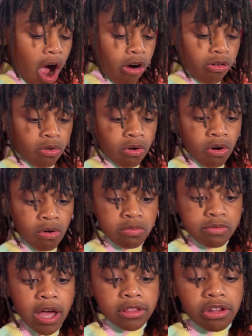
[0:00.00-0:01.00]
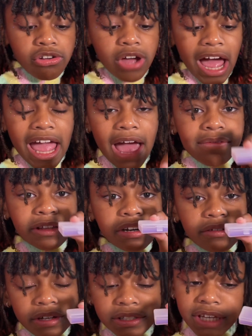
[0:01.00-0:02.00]
Oh, and look, I have a
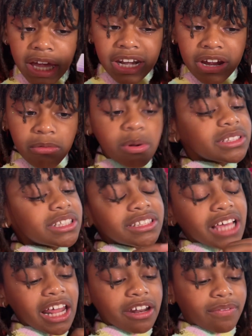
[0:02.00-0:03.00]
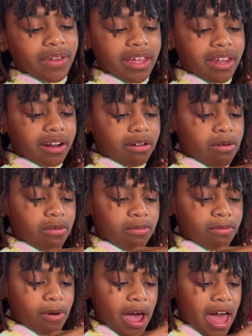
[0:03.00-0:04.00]
little container. What's inside of it?
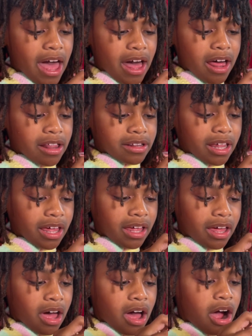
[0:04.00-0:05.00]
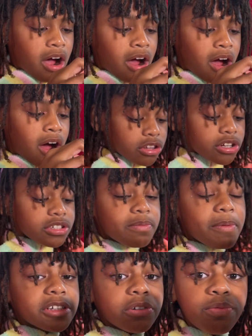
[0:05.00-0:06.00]
Well, there's a
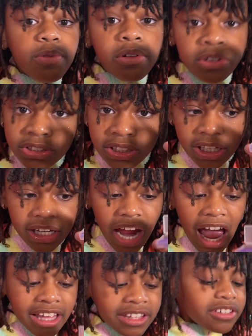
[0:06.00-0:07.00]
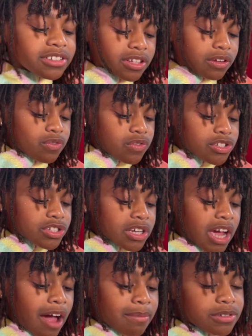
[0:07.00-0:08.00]
bunch of rulers in here. I can use this for
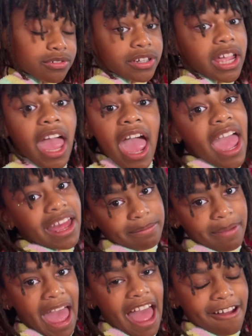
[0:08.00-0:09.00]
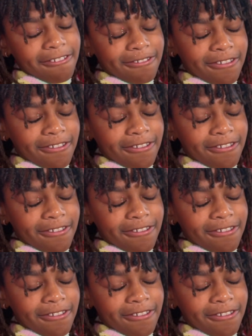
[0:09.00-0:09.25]
geometry and math.